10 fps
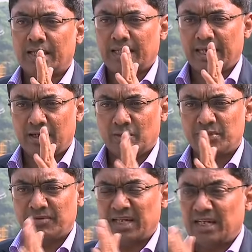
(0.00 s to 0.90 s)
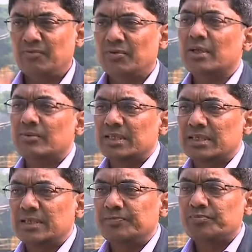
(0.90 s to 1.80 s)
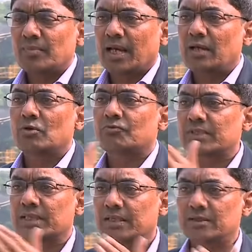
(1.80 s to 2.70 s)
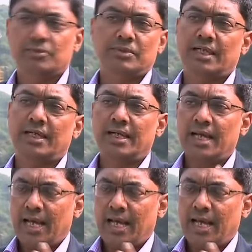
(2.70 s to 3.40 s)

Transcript: can observe at any frequency and look for signals over there